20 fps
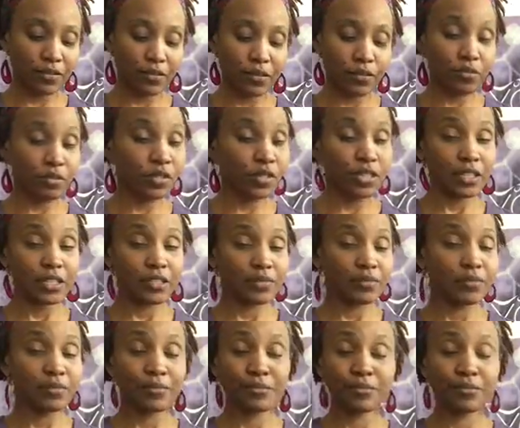you
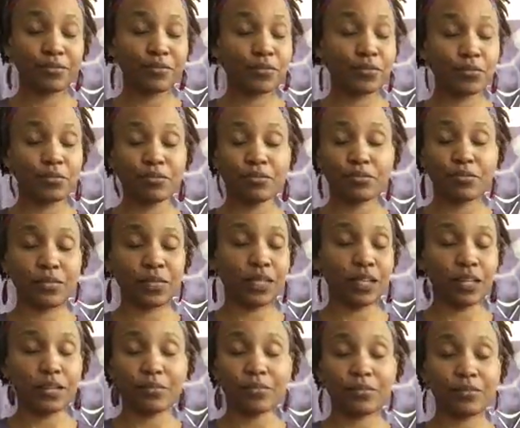can
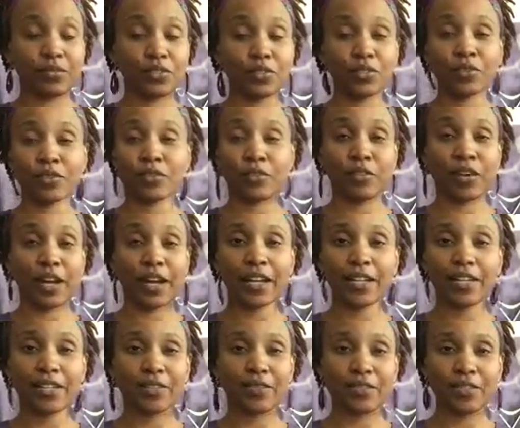use a
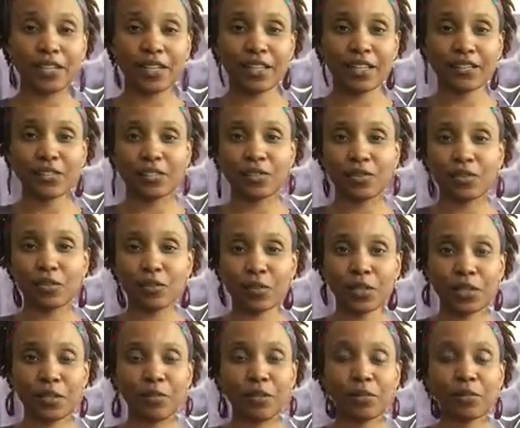variety of things. You know,
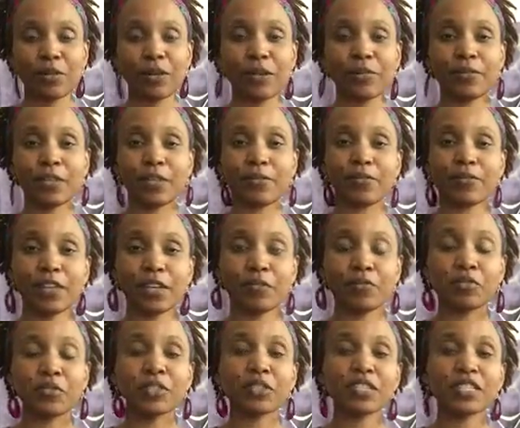many people have their
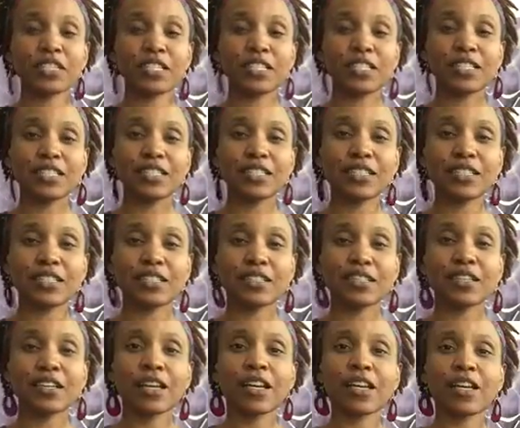favorite teas,
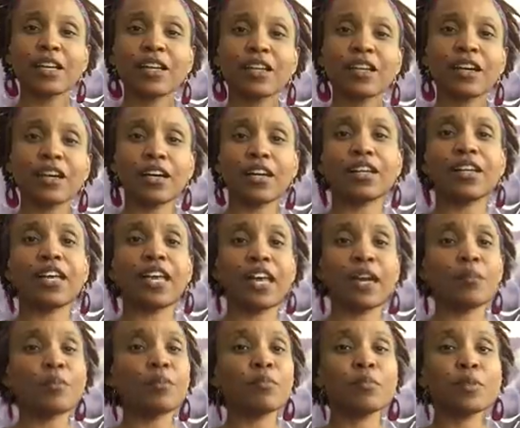
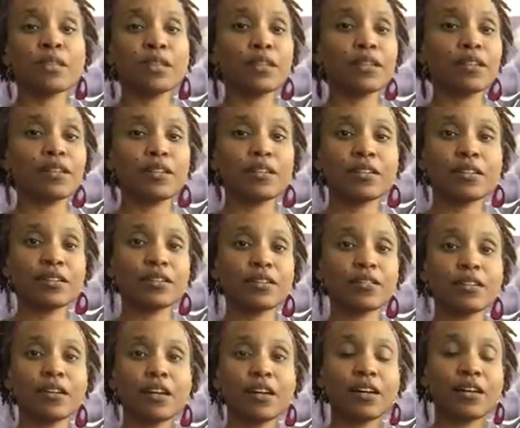
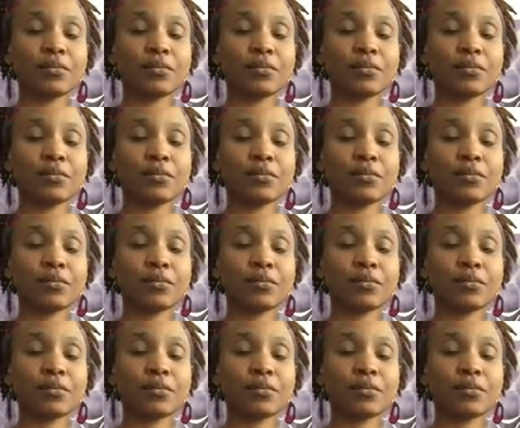chamomile,